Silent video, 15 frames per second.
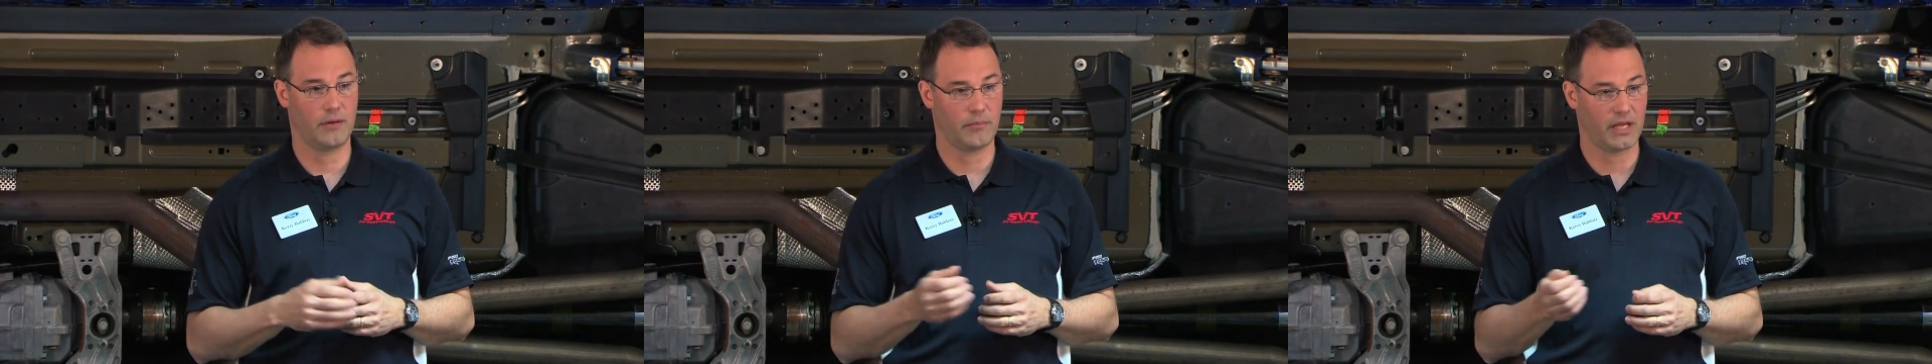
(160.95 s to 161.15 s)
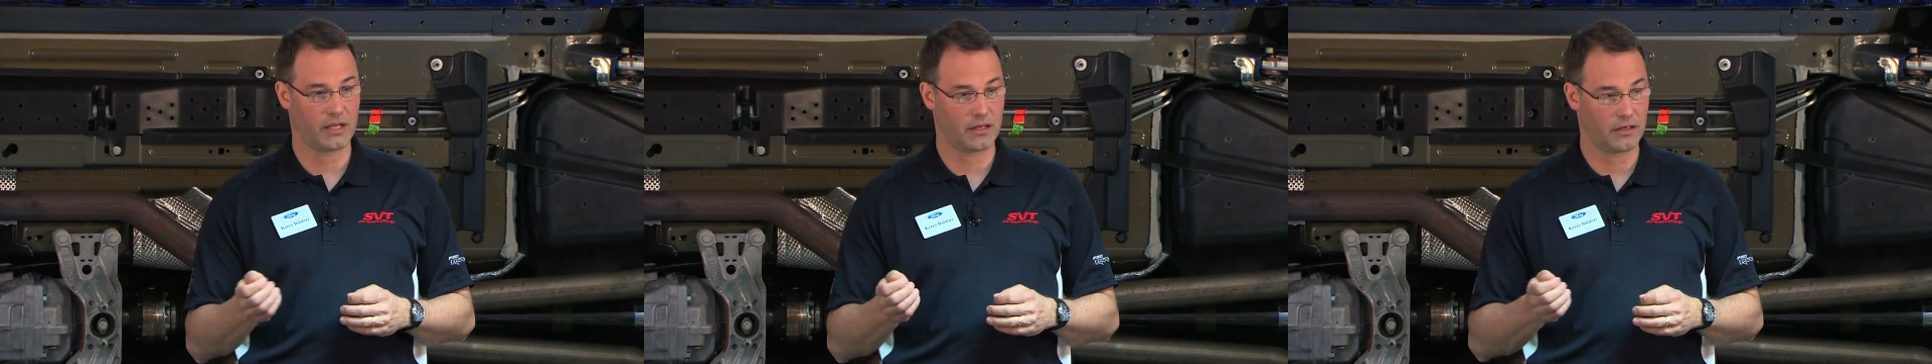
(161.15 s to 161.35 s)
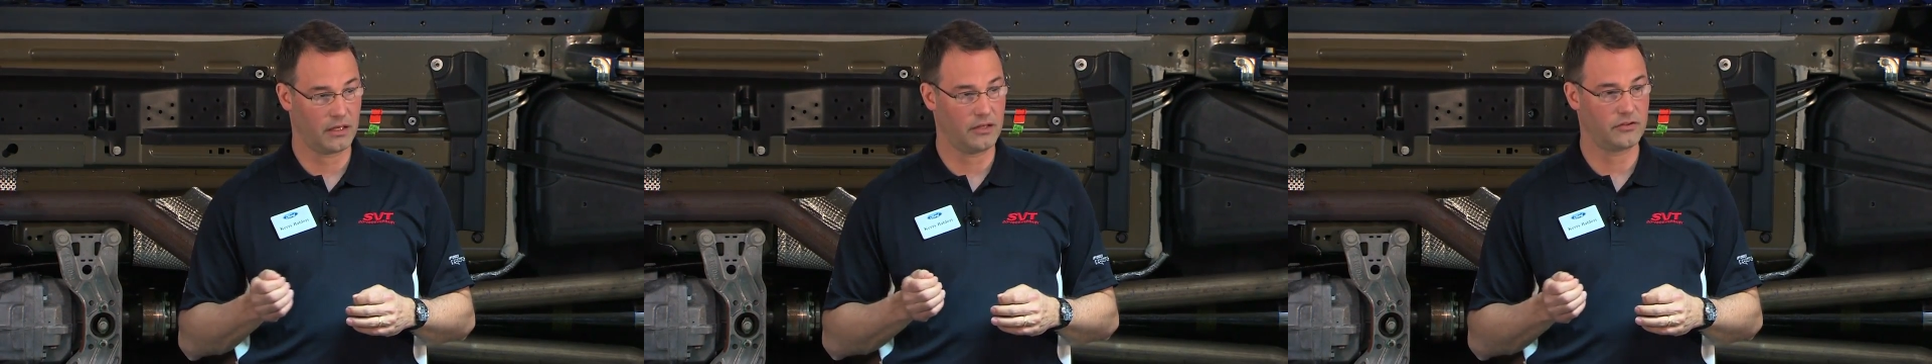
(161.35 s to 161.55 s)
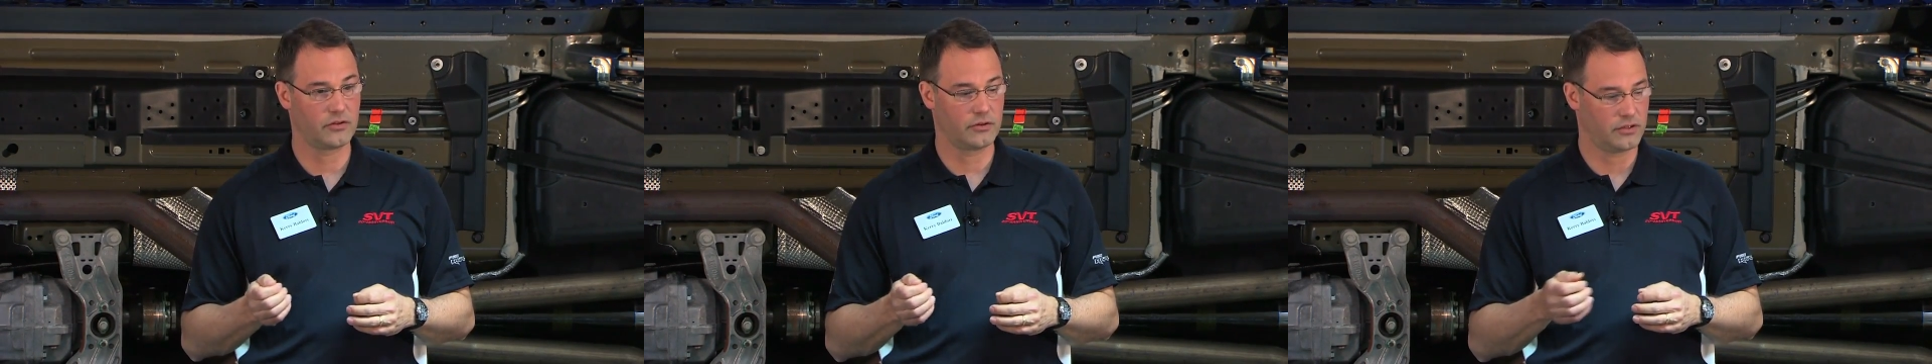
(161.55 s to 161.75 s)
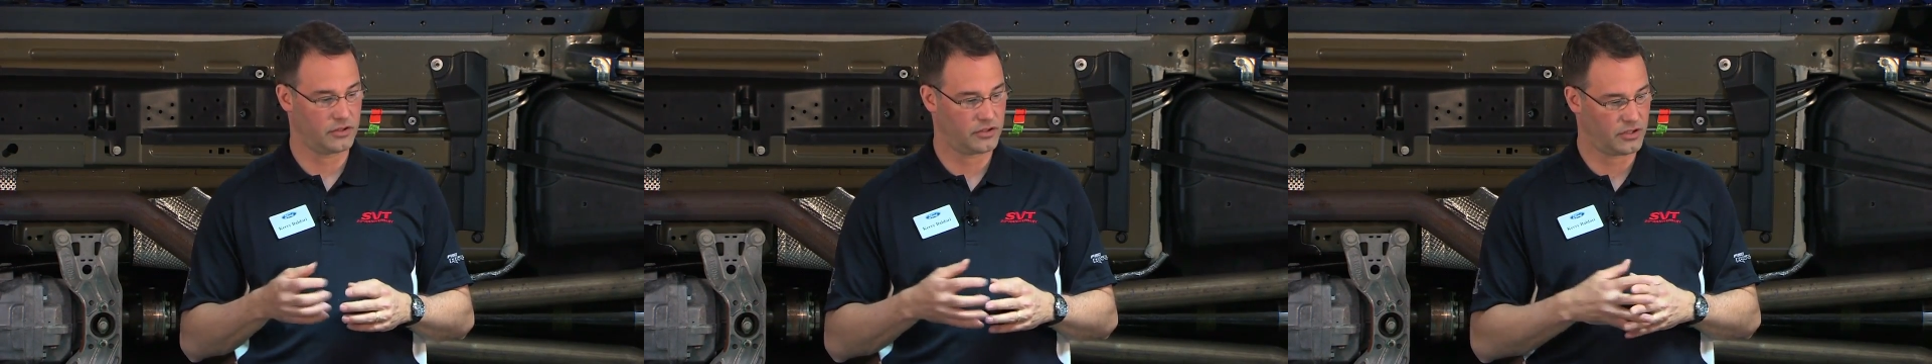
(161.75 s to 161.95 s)
and make it
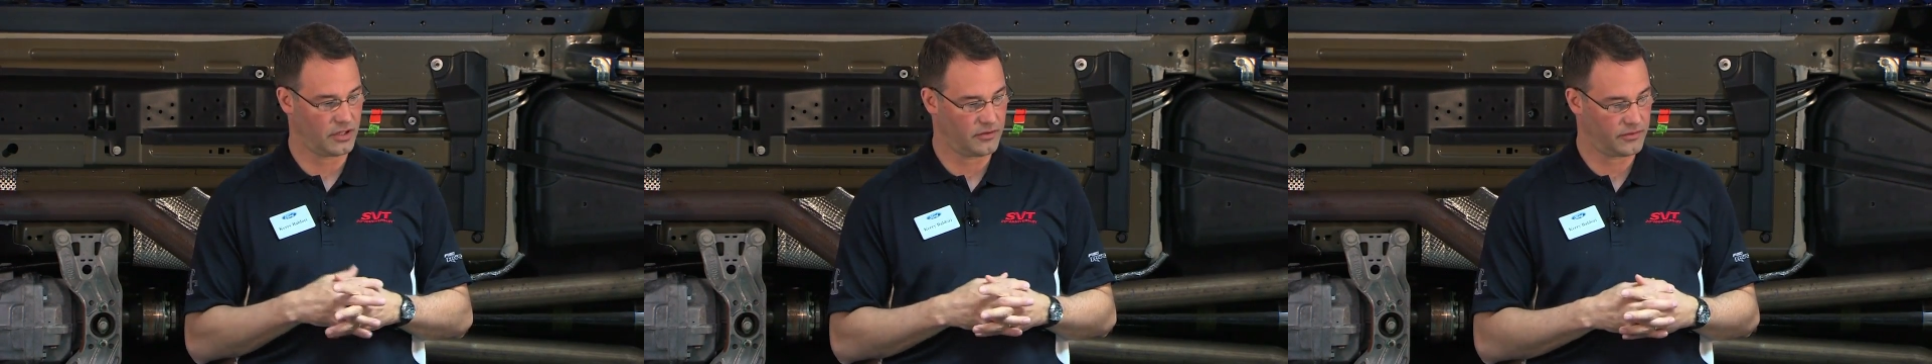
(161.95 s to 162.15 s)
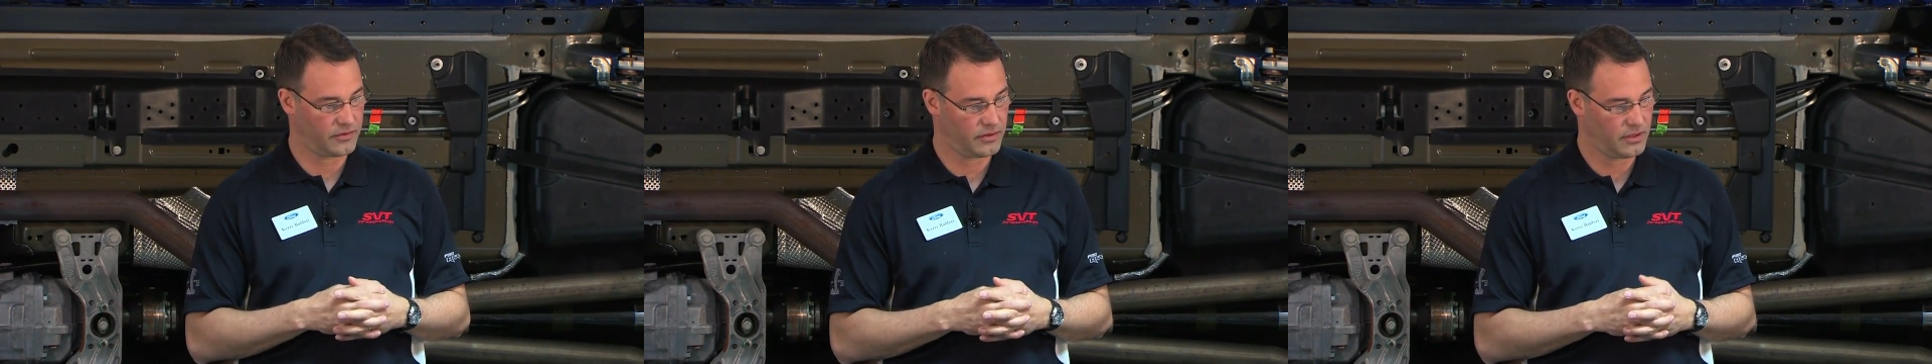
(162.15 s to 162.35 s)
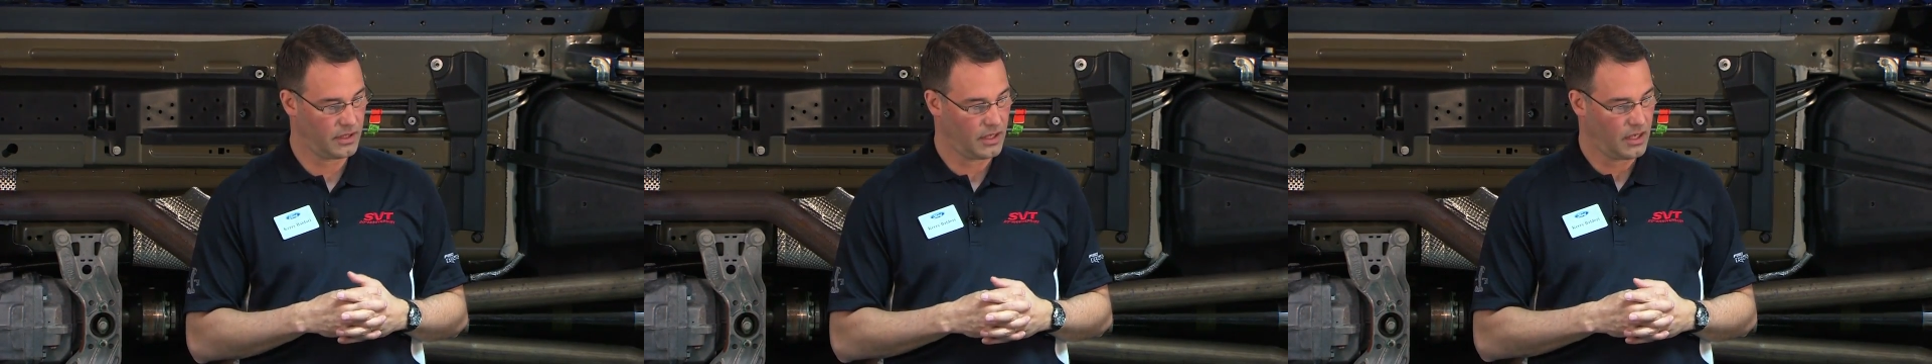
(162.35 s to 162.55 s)
easier to shift.